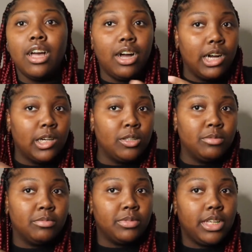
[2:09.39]

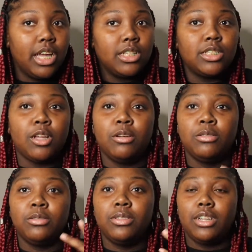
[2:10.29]
Yeah,
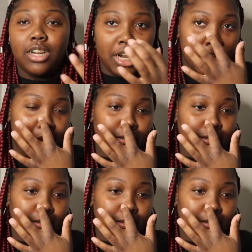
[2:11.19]
so I